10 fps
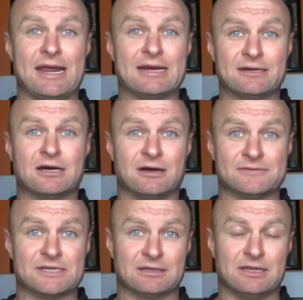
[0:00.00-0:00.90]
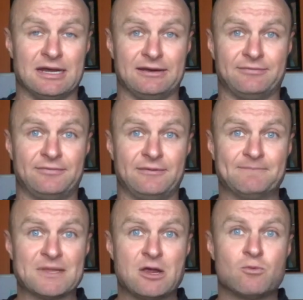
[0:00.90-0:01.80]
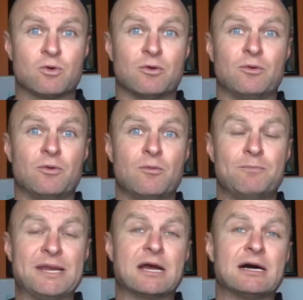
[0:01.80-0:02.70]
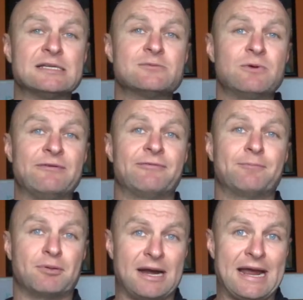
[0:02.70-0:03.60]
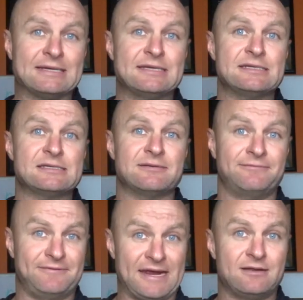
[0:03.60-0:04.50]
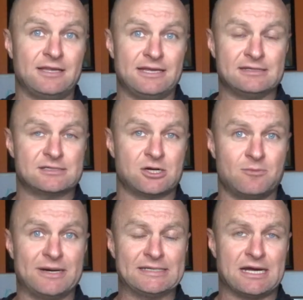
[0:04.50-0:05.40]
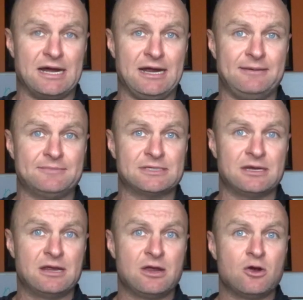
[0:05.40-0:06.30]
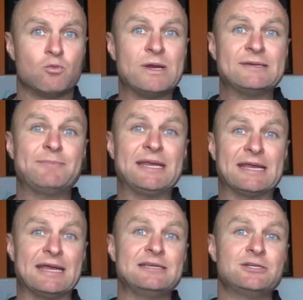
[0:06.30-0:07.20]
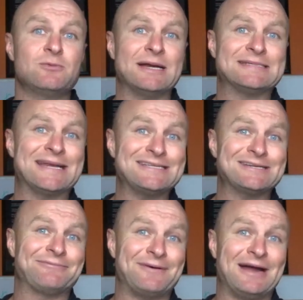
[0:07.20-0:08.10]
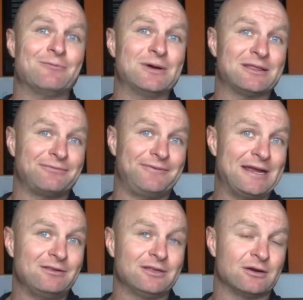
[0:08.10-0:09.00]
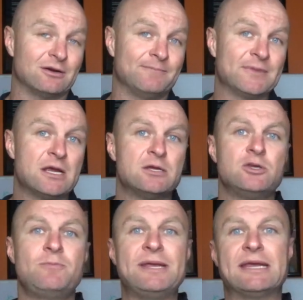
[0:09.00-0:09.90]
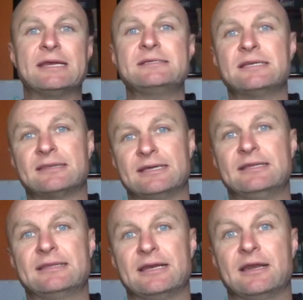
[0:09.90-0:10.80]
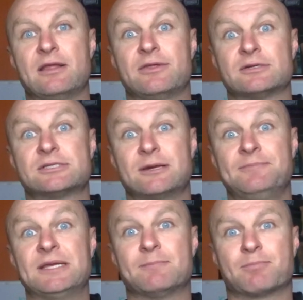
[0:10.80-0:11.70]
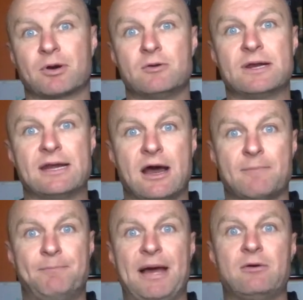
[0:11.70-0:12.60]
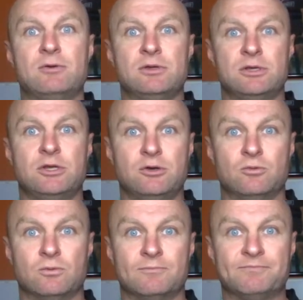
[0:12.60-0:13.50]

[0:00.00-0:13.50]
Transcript: handcuffs in life. Because we've practiced failing so many times, we begin to identify with failure. You begin to think that there's something broken about you.